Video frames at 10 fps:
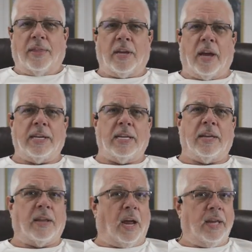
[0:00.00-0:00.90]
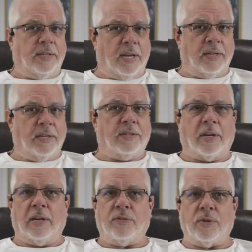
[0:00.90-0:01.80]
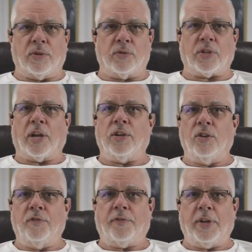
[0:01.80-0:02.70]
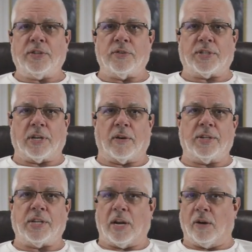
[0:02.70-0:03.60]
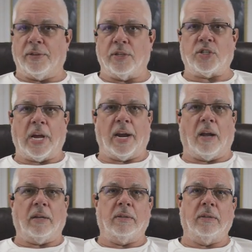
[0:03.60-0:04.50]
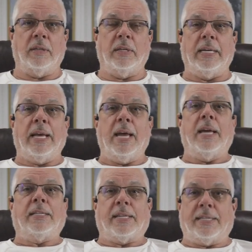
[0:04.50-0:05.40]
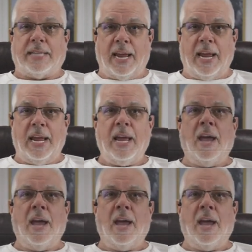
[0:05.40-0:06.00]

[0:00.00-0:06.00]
the idea that I intended to introduce a new feature series here at the channel. Today,